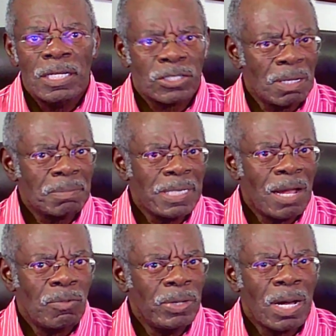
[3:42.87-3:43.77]
It's something
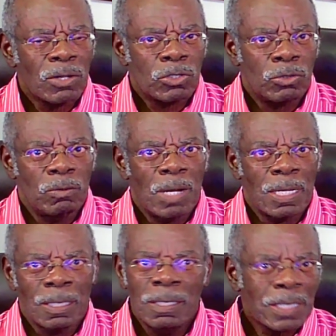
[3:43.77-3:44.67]
that we ought to
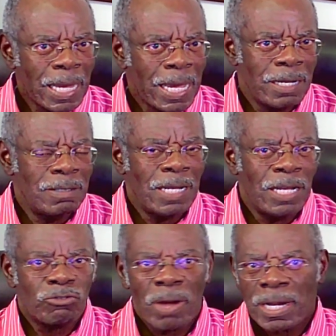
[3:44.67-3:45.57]
uh, look at and,
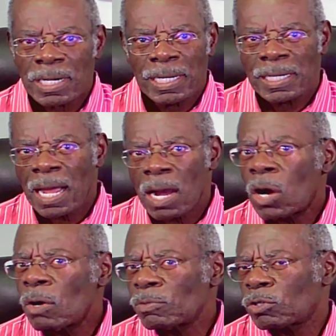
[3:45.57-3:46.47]
and try to get our
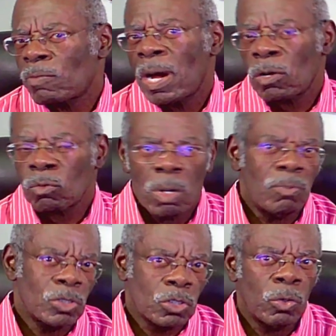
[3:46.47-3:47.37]
arms around
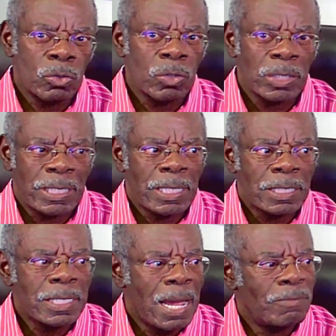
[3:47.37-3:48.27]
what was going on at
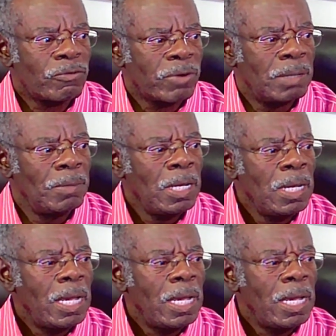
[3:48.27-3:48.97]
that time frame.